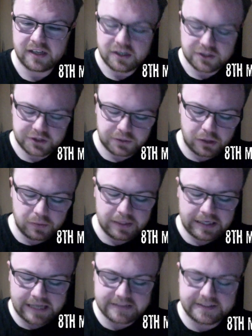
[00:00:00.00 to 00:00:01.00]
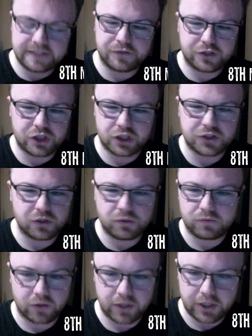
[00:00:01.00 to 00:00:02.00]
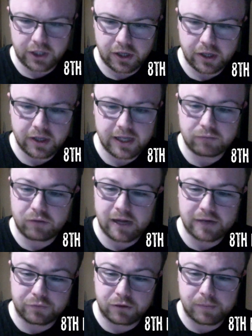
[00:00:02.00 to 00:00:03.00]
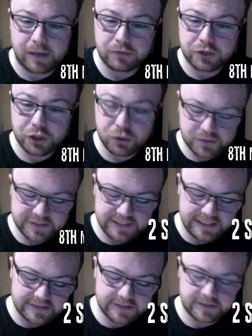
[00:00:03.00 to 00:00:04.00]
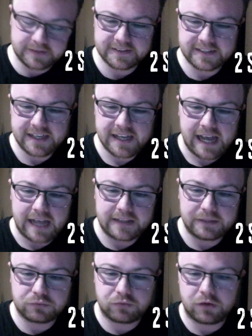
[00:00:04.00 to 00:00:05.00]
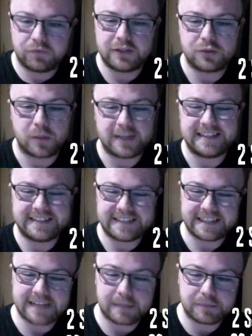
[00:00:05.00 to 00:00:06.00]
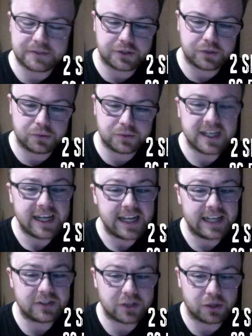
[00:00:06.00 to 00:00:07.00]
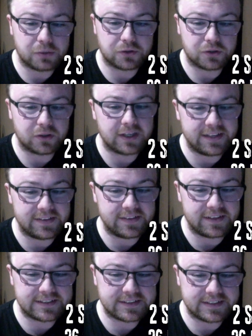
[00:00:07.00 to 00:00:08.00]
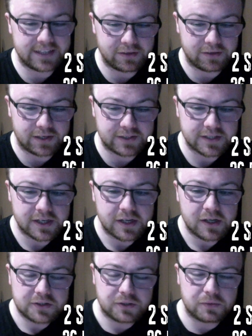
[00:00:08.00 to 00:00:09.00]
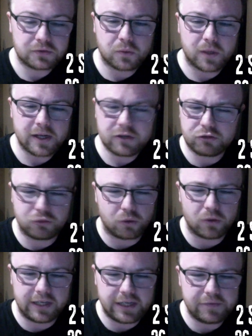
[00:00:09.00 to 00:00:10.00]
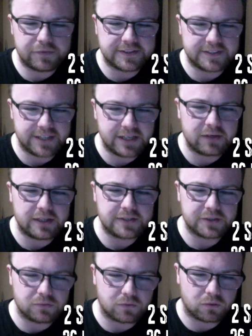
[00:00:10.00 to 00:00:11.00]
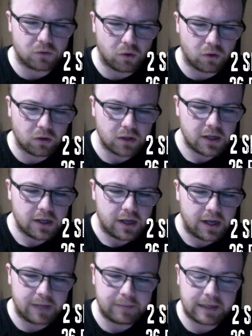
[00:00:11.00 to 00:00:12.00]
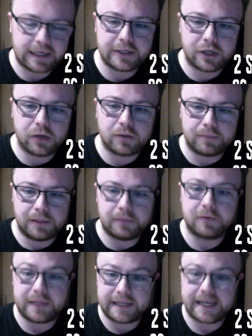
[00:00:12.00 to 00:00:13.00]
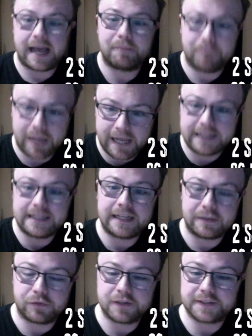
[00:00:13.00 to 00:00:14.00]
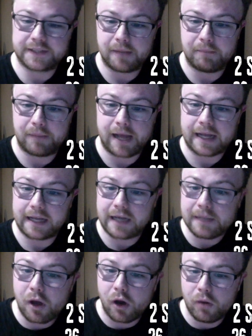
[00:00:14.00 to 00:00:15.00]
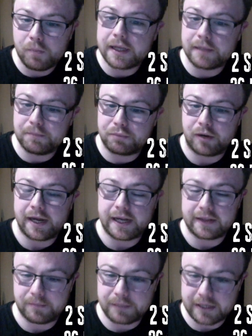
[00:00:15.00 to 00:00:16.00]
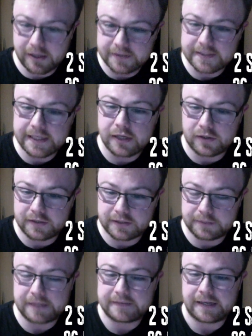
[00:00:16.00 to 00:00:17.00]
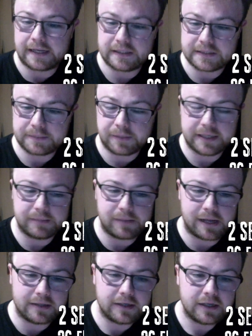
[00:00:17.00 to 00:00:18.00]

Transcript: So it only lasted for just over a year. It ran for about 2 seasons, and there was roughly 26 episodes in total in this series. So it was quite a short-lived series overall, and I know that people have been campaigning for it to come back, and I'm hoping and praying that because they got Spectacular Spider-Man